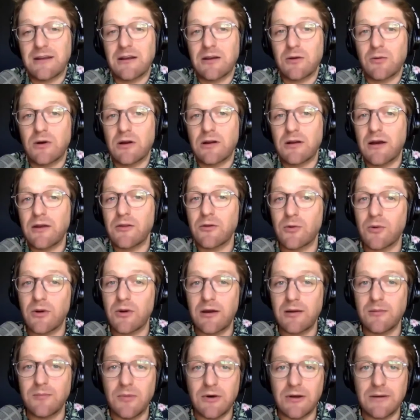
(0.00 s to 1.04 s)
anyone either
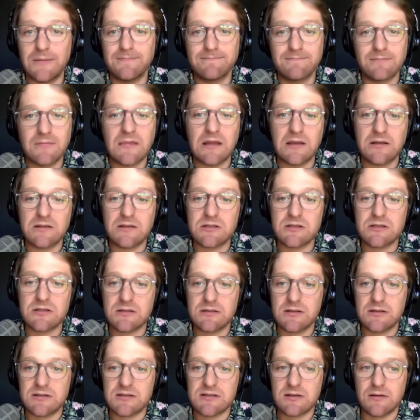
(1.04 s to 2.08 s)
way, but
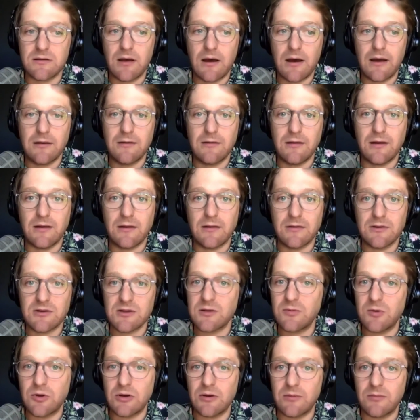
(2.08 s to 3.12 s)
it's a lot. And the
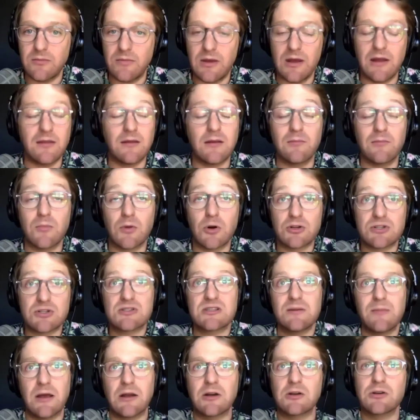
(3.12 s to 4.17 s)
community and the
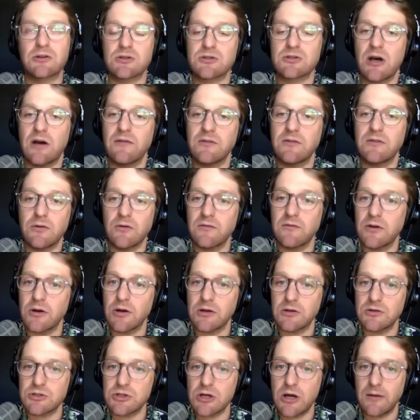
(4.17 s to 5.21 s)
emergency managers often do a very
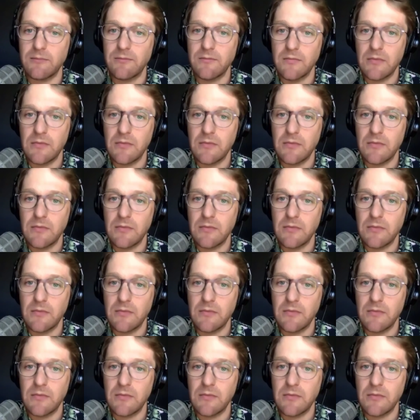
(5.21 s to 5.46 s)
good job.